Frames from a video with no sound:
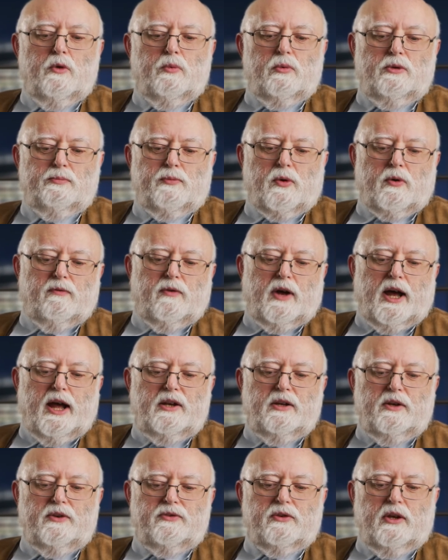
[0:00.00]
will
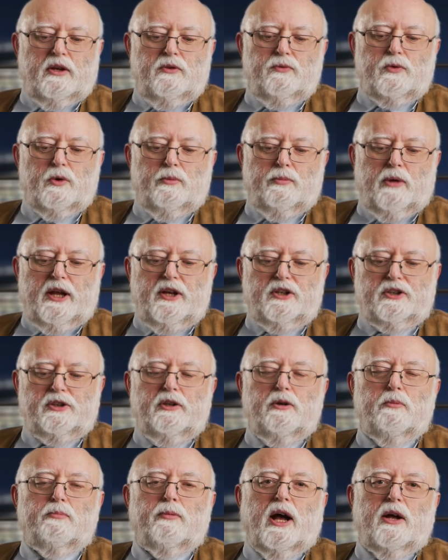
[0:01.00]
provide us
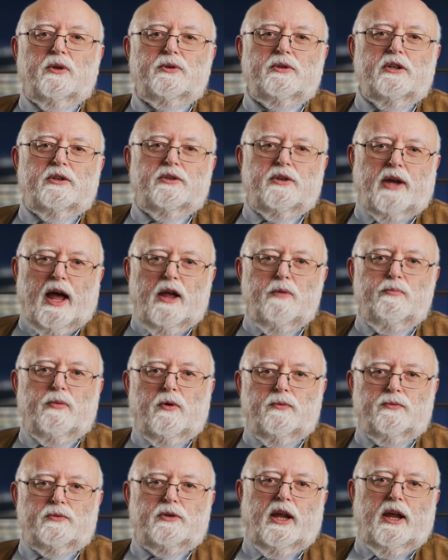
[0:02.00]
information about the type
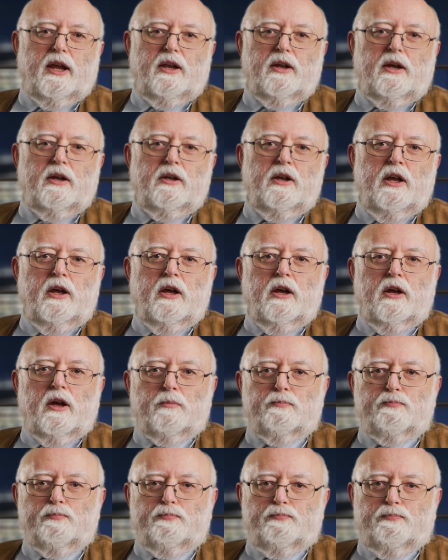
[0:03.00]
of data a
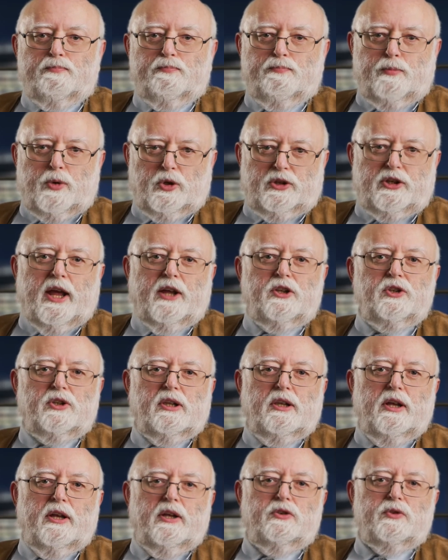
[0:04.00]

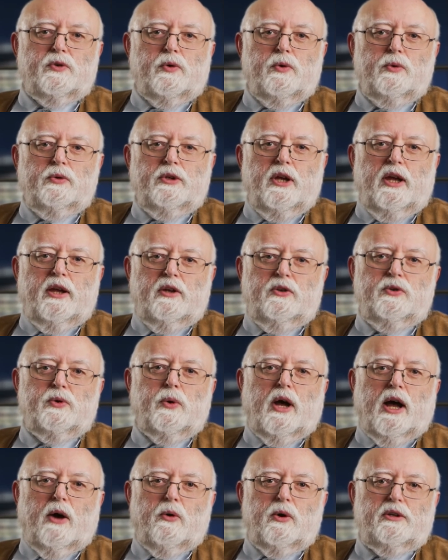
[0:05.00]
potential intruder into
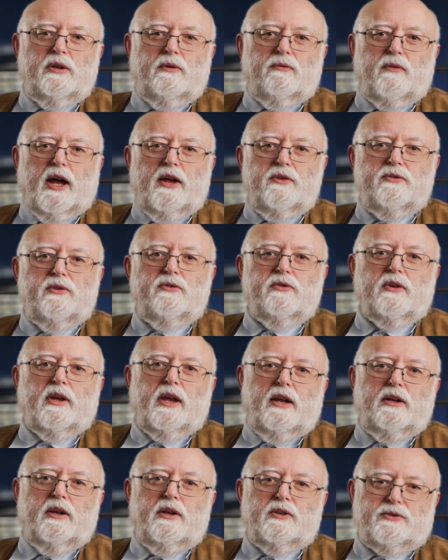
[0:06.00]
our devices
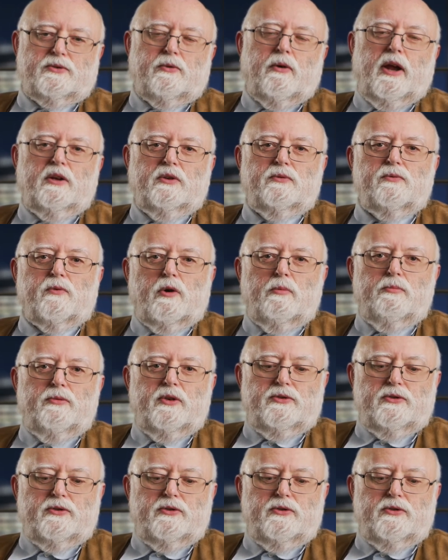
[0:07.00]
can extract from the